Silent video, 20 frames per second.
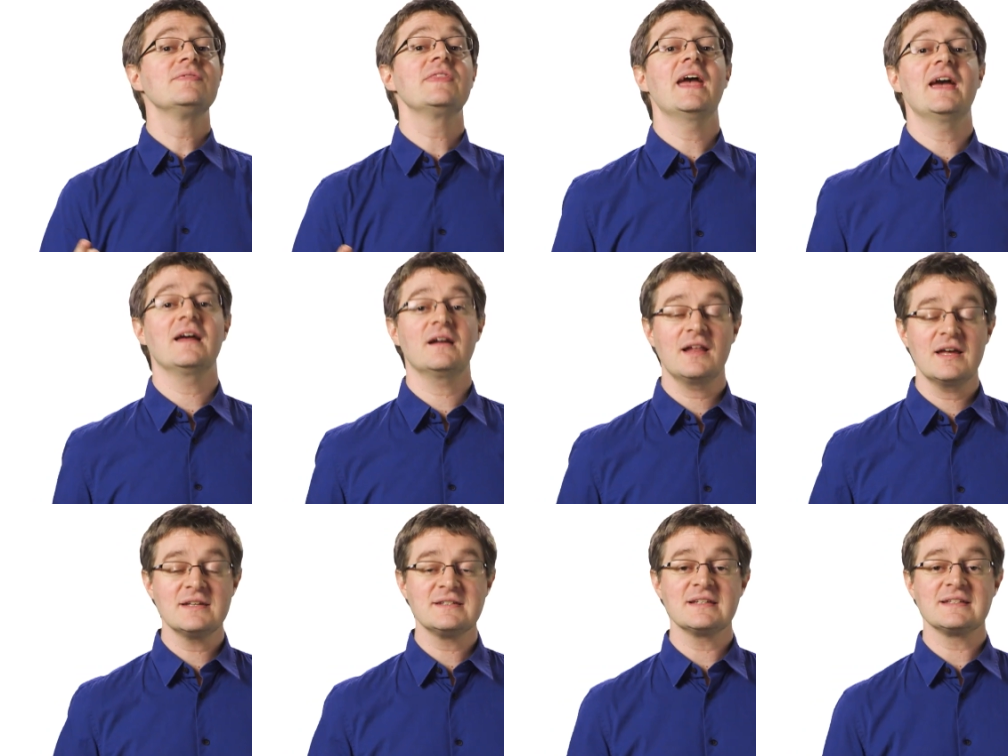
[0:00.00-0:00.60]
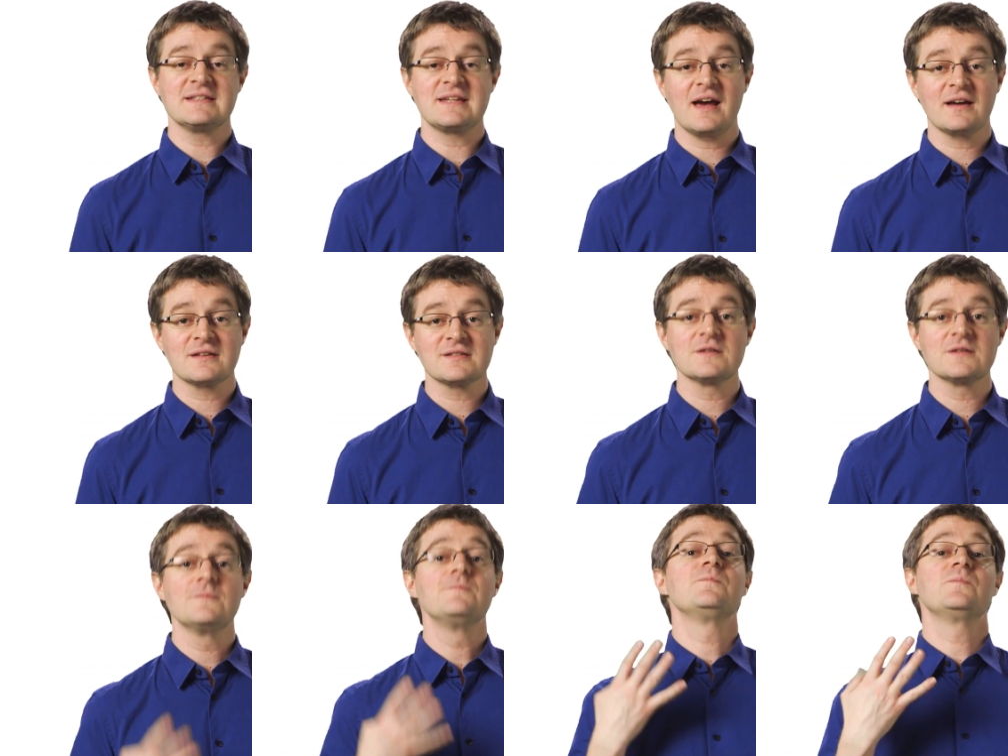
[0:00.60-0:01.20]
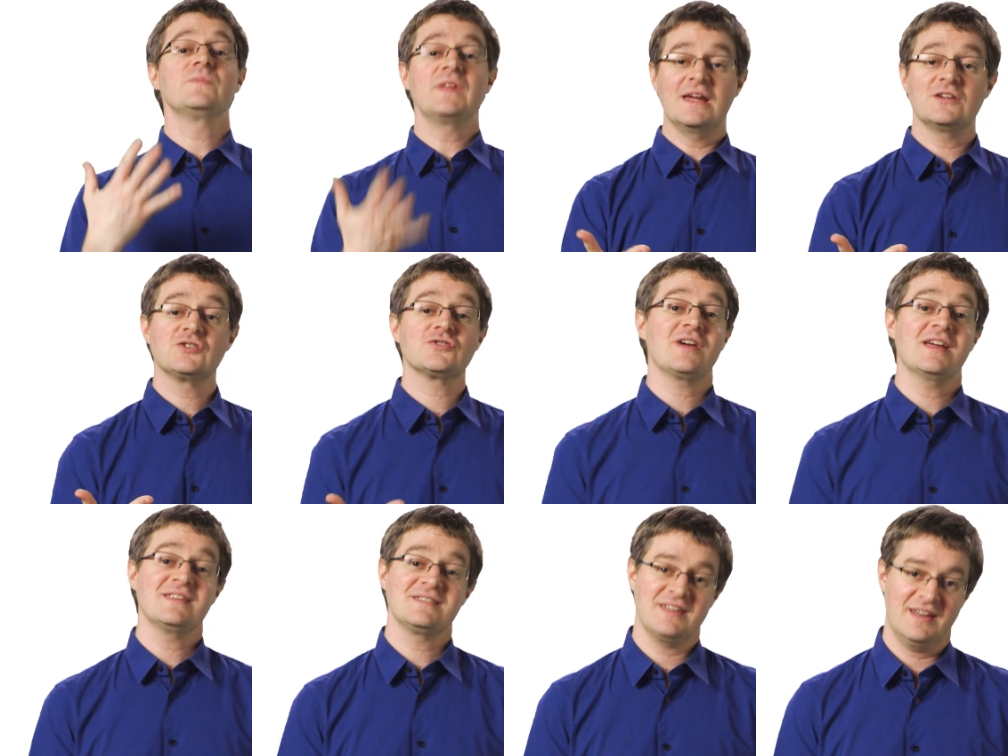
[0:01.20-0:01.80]
analyzing text, and
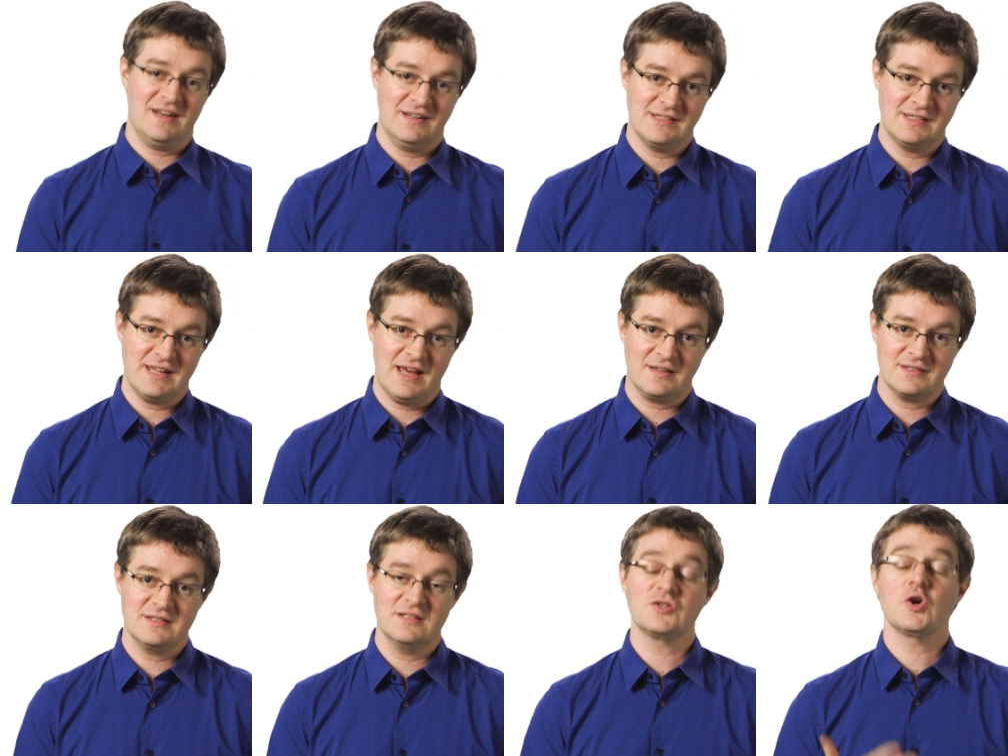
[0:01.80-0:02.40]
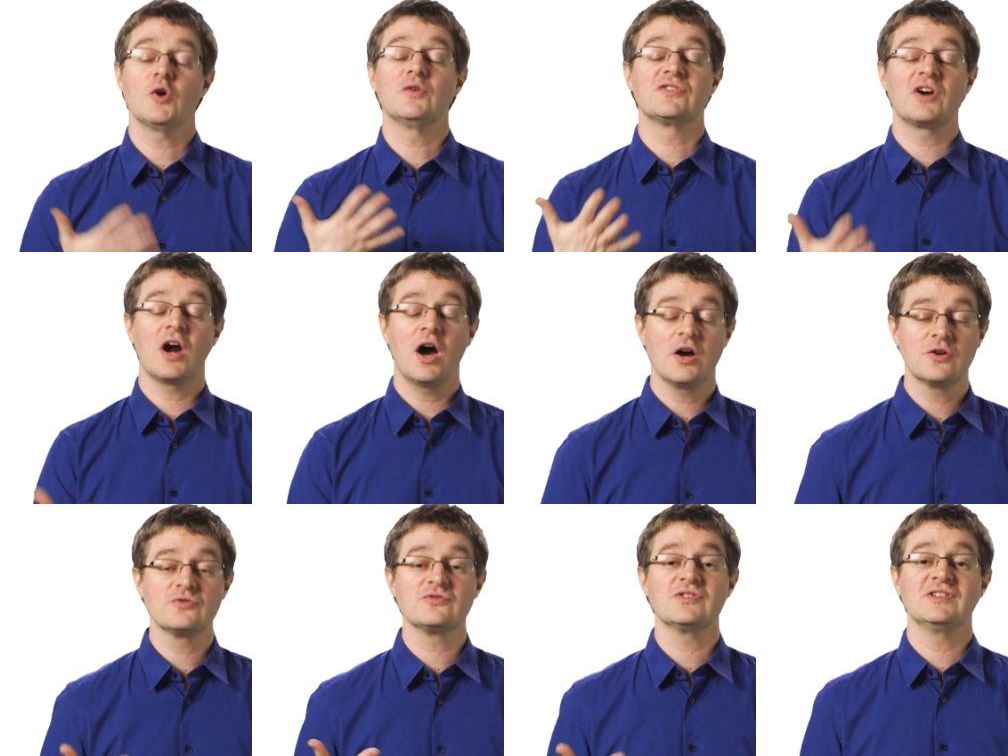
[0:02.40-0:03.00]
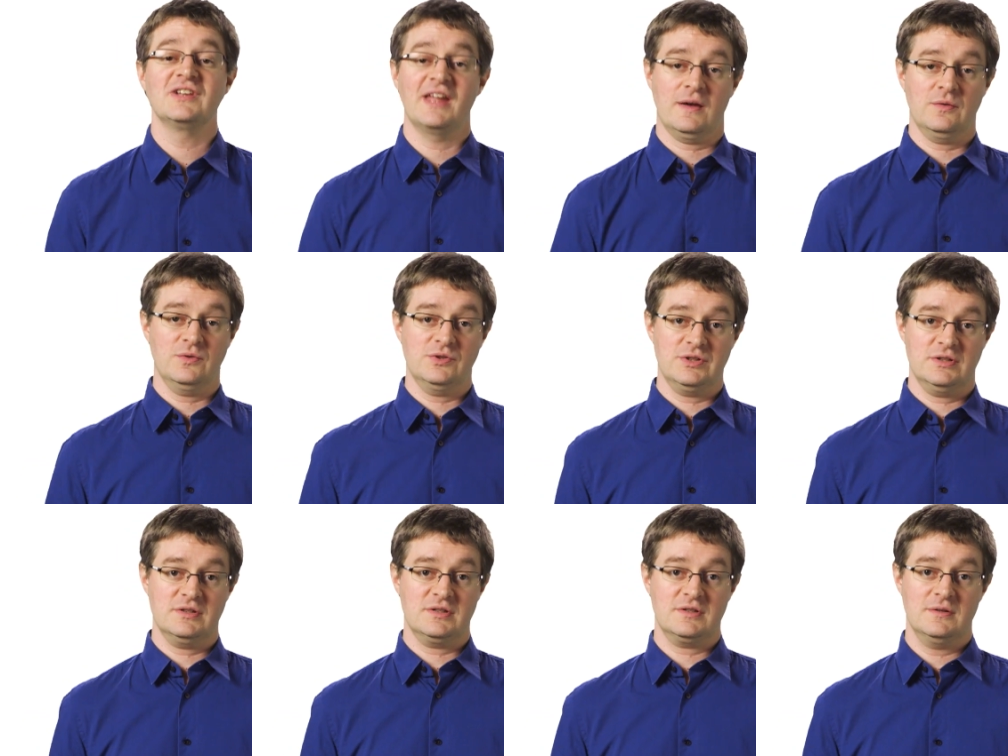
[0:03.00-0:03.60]
translating text into over one hundred
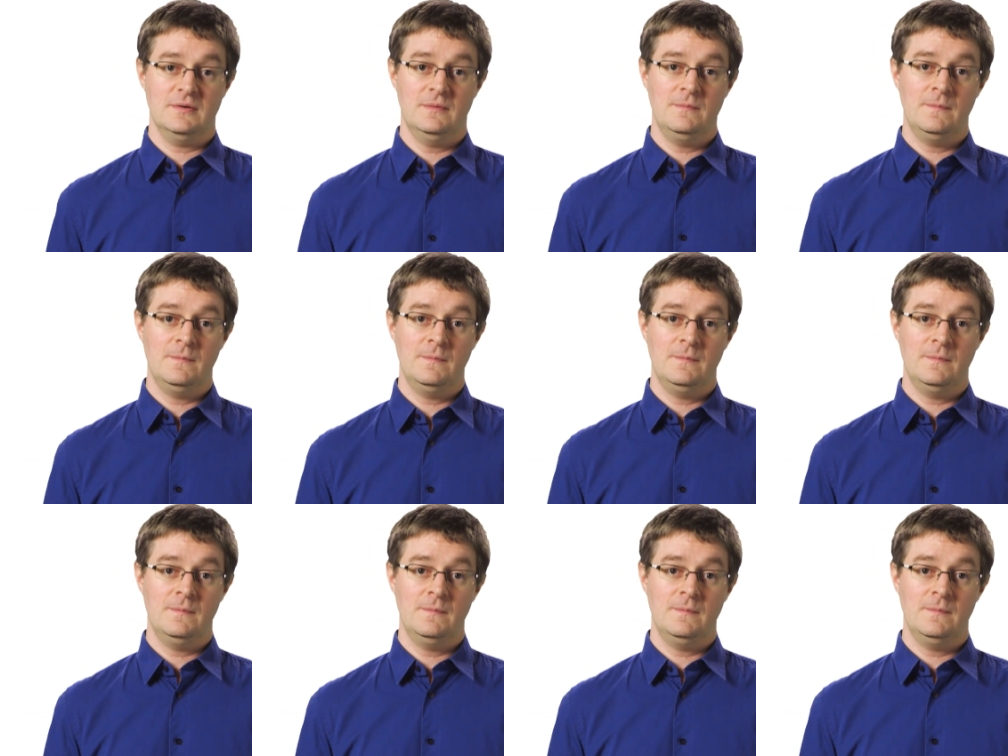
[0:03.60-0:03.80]
languages.